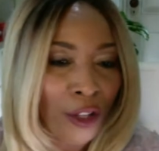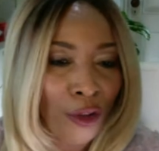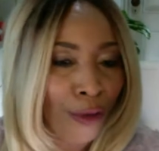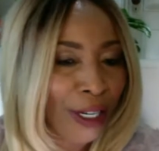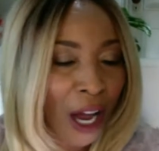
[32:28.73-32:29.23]

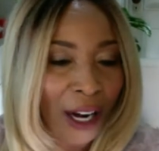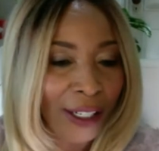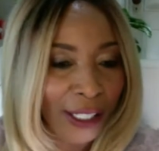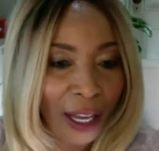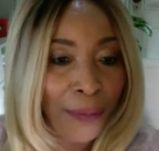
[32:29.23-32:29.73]
$3
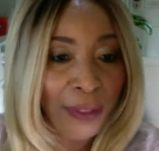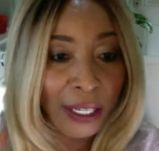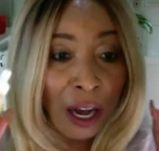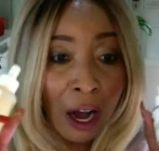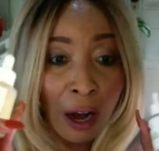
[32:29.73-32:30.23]

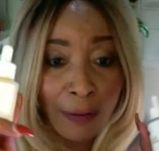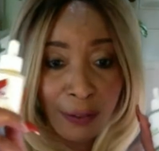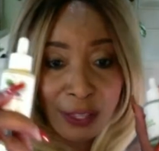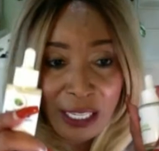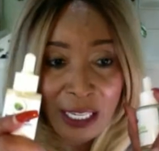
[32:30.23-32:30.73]
something off
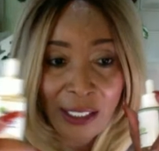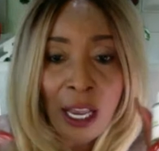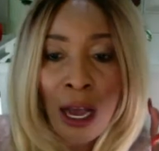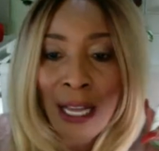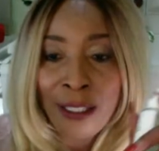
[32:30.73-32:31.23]
these.
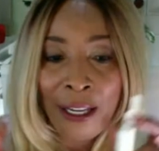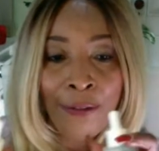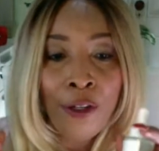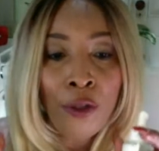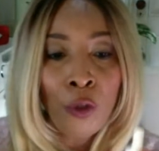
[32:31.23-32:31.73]
And
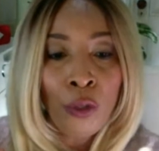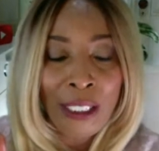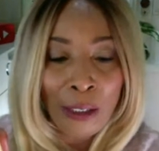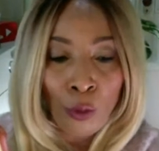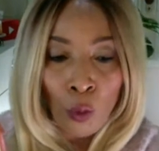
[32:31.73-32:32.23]
if you do
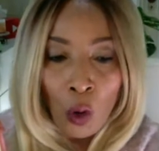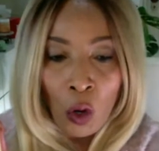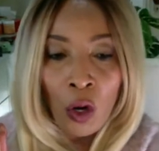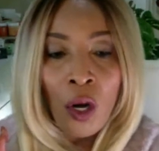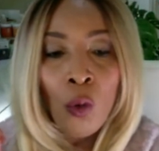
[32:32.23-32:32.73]
the
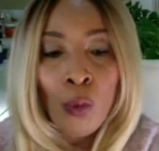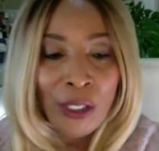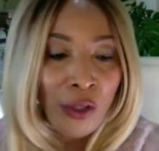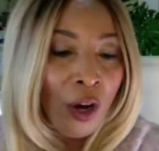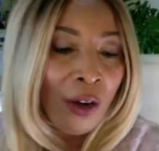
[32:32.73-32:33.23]
duo,
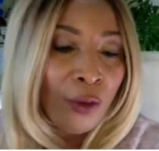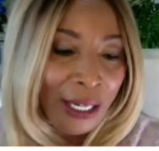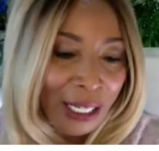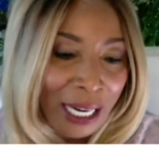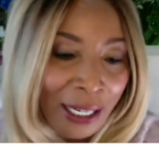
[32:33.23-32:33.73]
which you
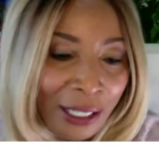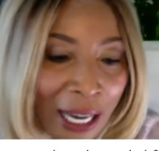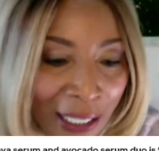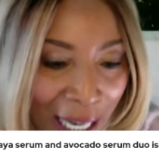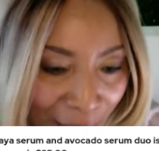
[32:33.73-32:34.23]
already get
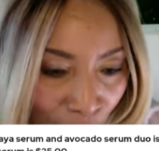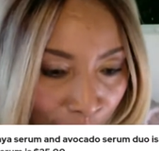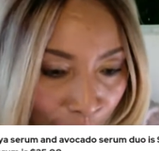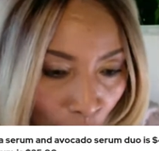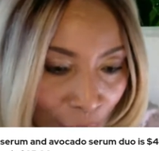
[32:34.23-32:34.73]
an extra
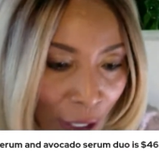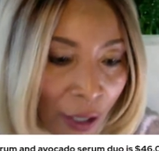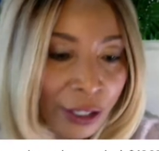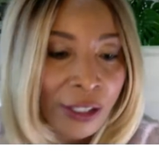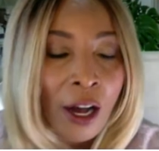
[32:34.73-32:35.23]

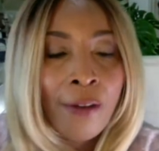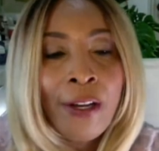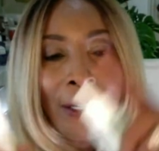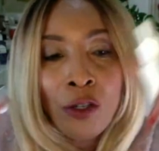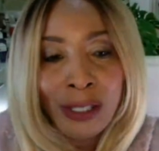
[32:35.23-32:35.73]
$4 off,
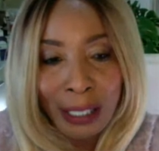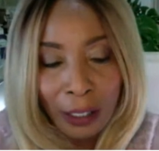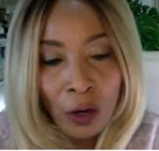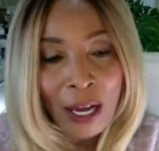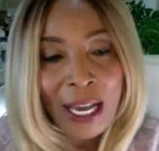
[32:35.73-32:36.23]
you still
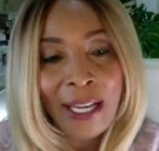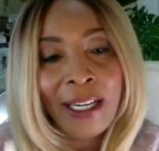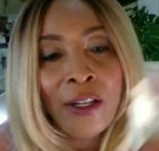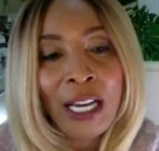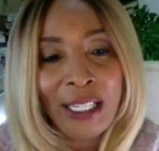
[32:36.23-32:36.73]
go ahead
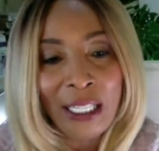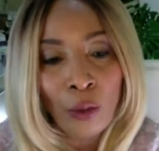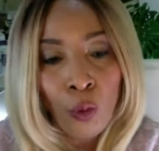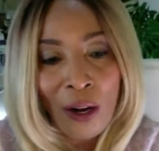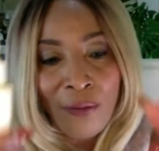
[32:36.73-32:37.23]
and you get that
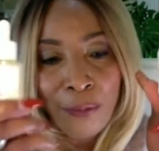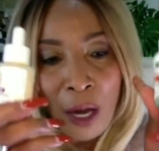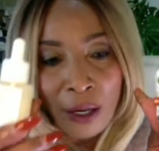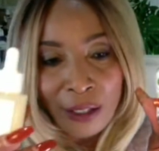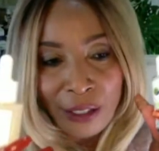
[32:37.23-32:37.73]

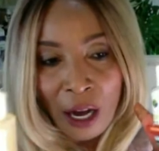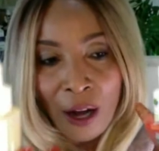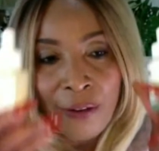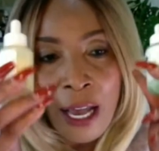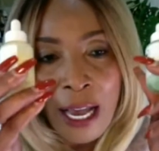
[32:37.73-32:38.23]
$12% off,